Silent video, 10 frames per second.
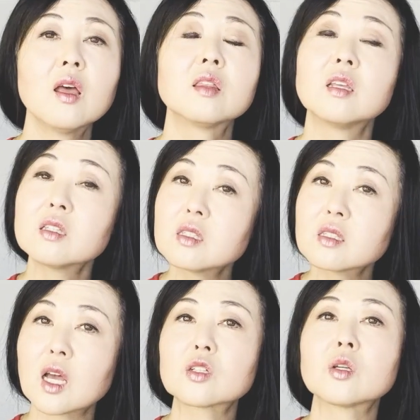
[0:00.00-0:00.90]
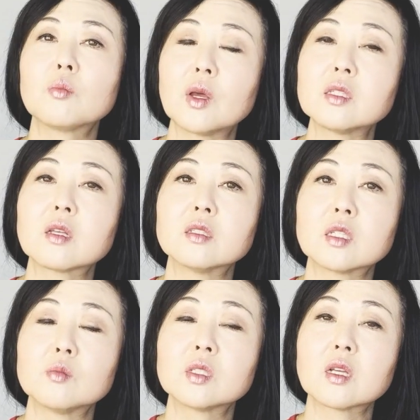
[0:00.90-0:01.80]
This is actually based on
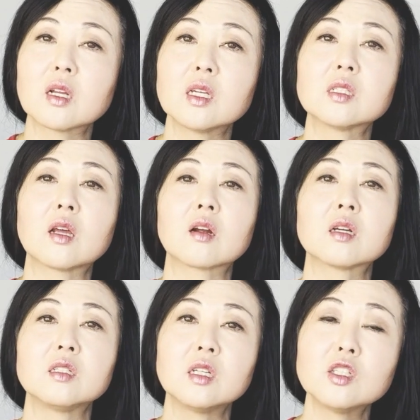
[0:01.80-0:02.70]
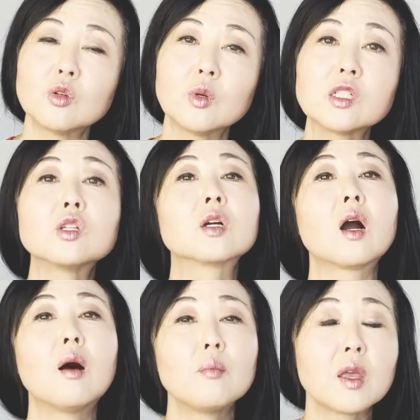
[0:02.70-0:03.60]
some studies that are continuing to
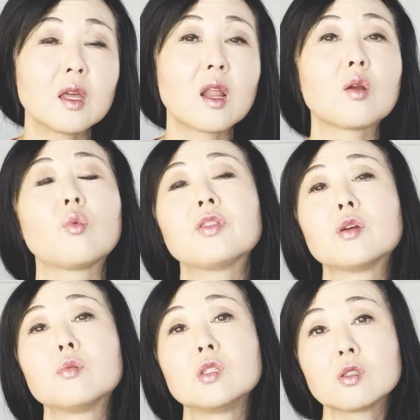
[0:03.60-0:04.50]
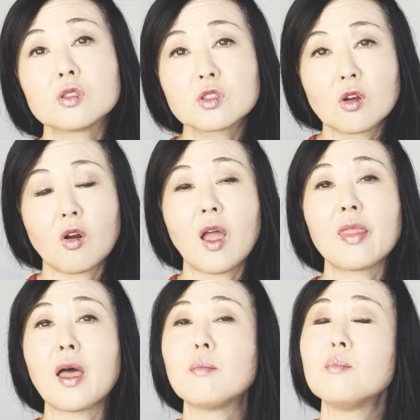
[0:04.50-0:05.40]
come in and what the results are,
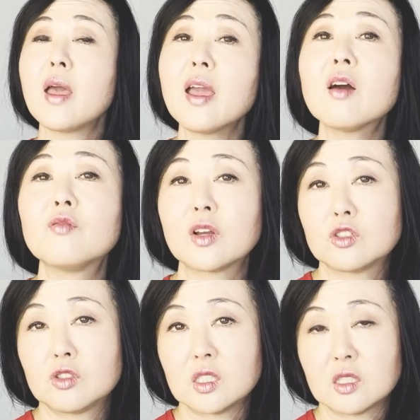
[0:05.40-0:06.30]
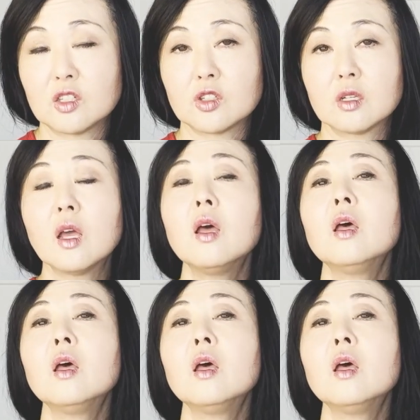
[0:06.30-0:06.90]
and that may affect your decision,